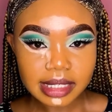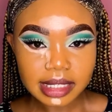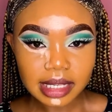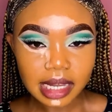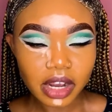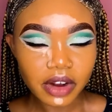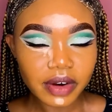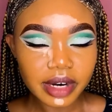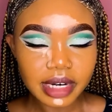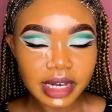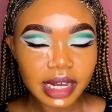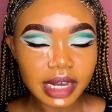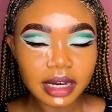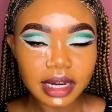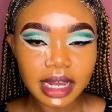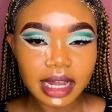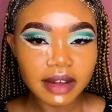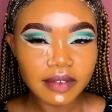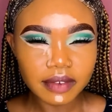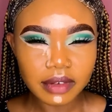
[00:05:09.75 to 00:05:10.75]
I already kind of
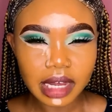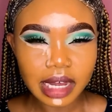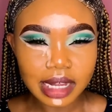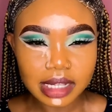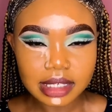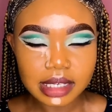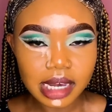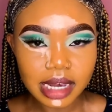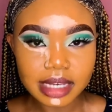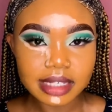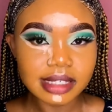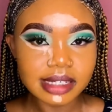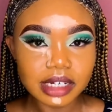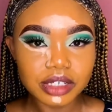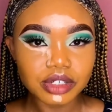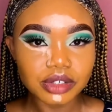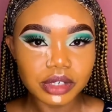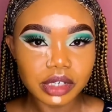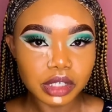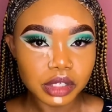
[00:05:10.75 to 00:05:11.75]
have cat eyes
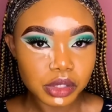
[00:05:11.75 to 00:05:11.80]
naturally,